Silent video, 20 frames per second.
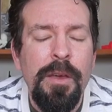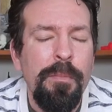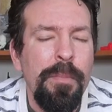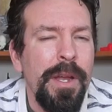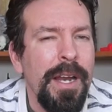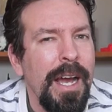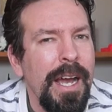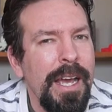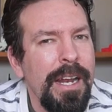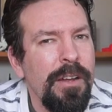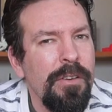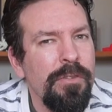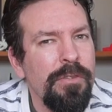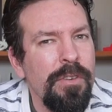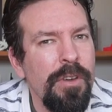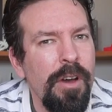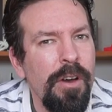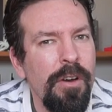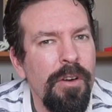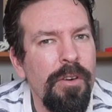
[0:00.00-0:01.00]
but I don't
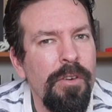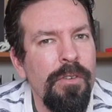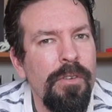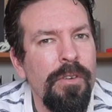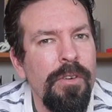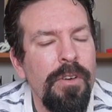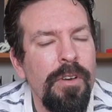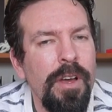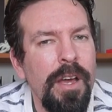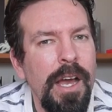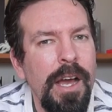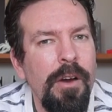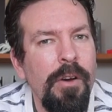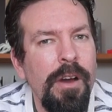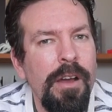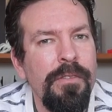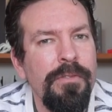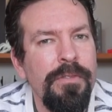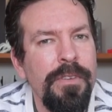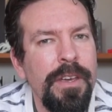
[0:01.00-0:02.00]
know how
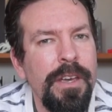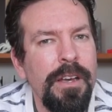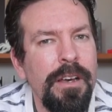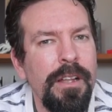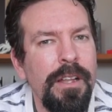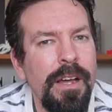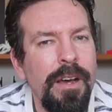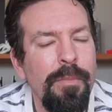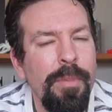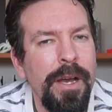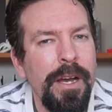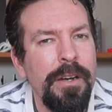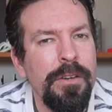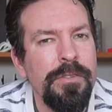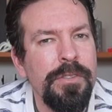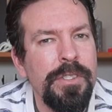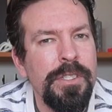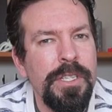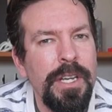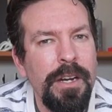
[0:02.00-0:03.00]
I feel
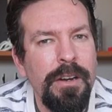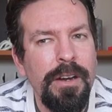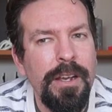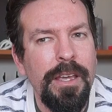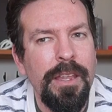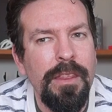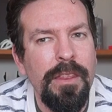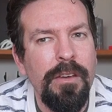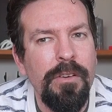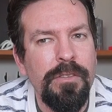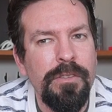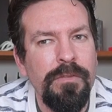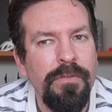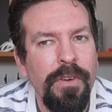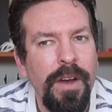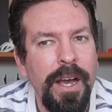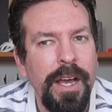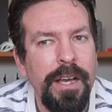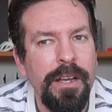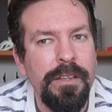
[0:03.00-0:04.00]
about sharing those
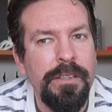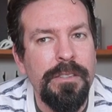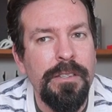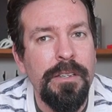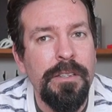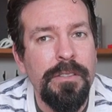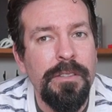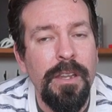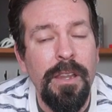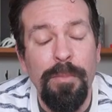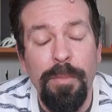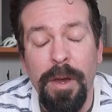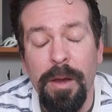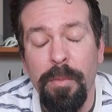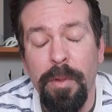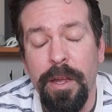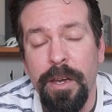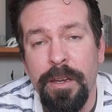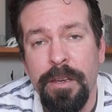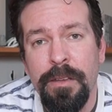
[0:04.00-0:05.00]
files to the
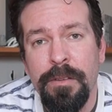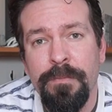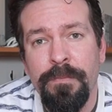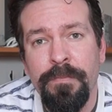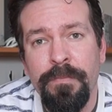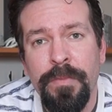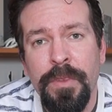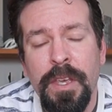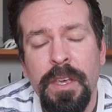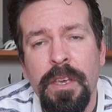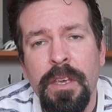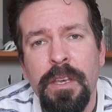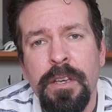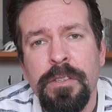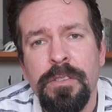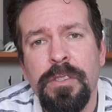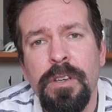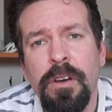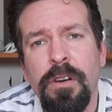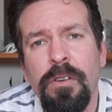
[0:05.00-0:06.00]
public.
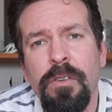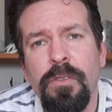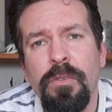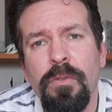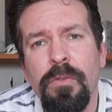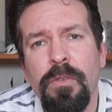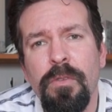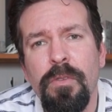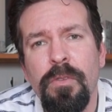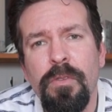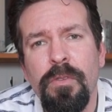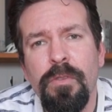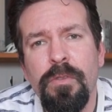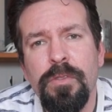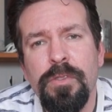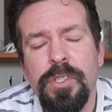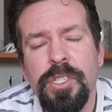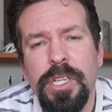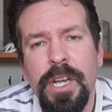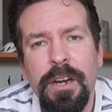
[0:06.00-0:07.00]
So
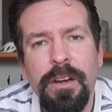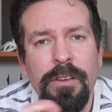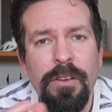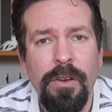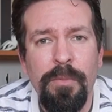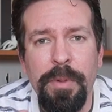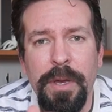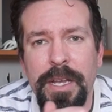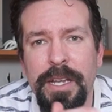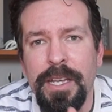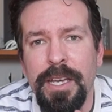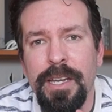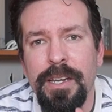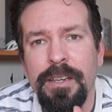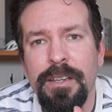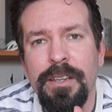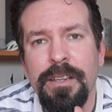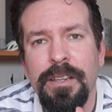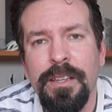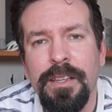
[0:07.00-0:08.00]
share your
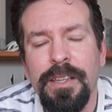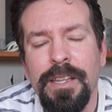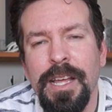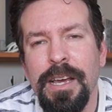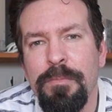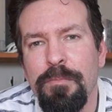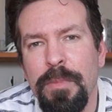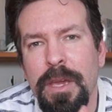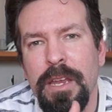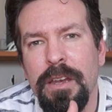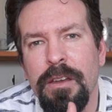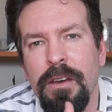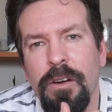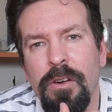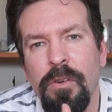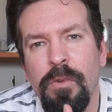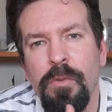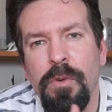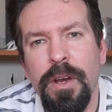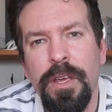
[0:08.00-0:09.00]
opinion. Let me
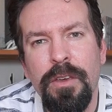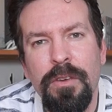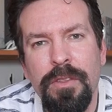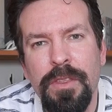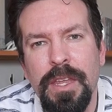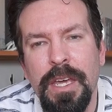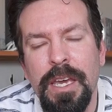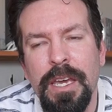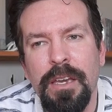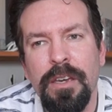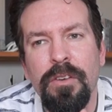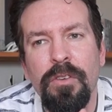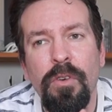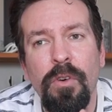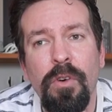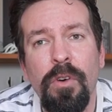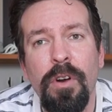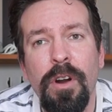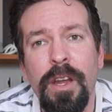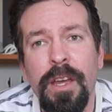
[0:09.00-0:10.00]
know what you think
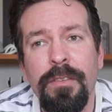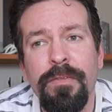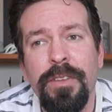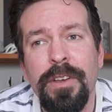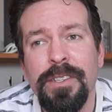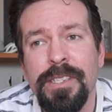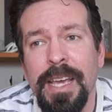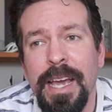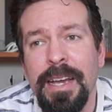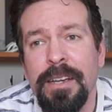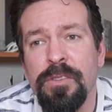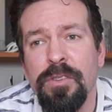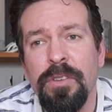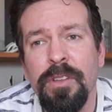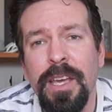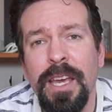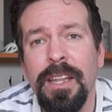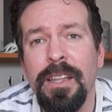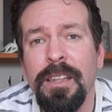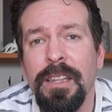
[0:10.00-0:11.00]
or if there's
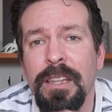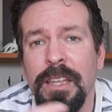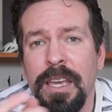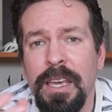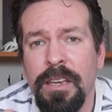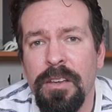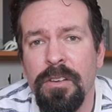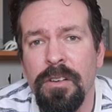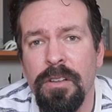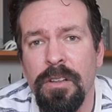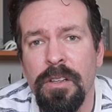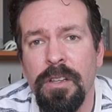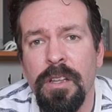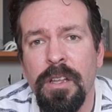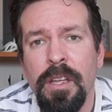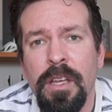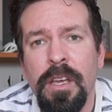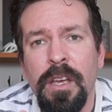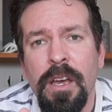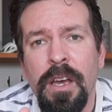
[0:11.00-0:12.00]
actually a legal
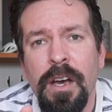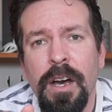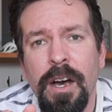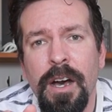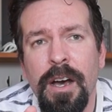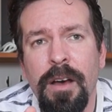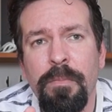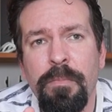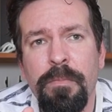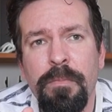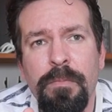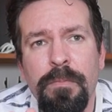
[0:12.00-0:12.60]
uh,